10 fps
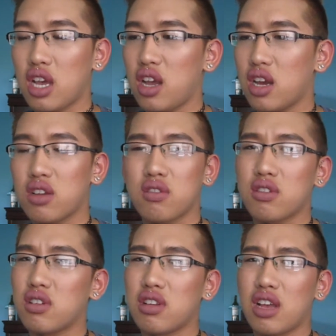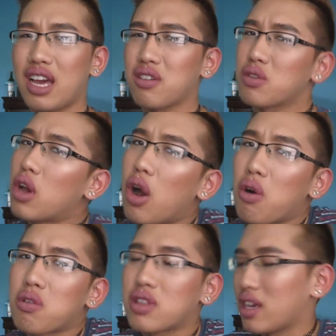I don't
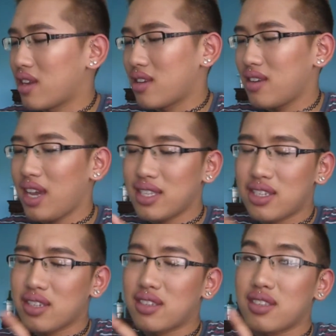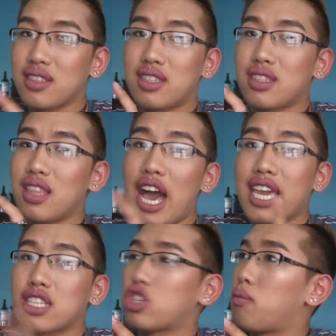know. Like, it's just, I
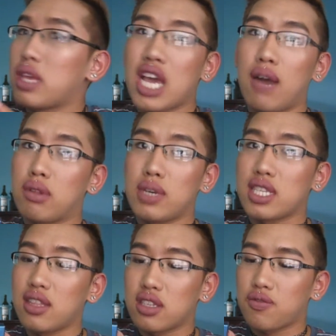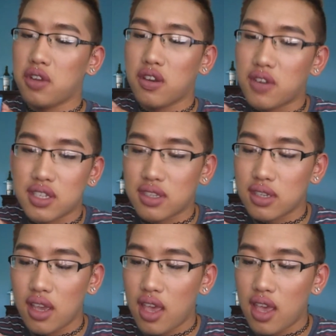get so many compliments on this fragrance,